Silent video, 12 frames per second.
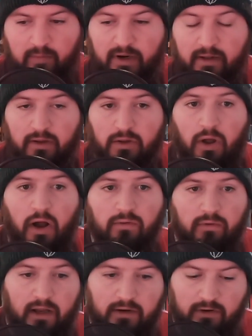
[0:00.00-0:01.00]
but in the long
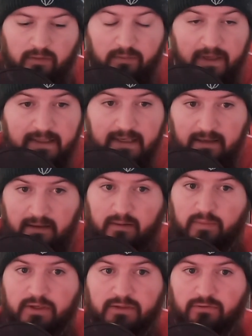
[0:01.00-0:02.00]
run, you're missing a
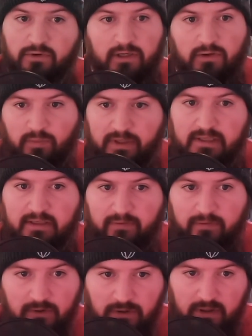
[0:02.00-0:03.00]
bunch of critical pieces of
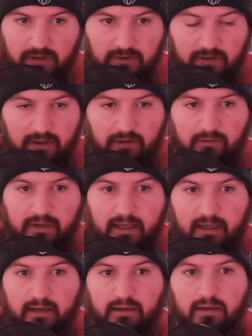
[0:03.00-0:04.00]
infrastructure that you
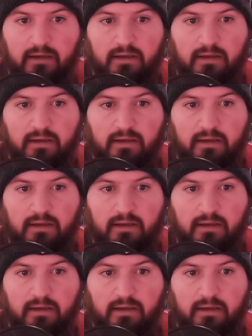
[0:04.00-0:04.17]
need.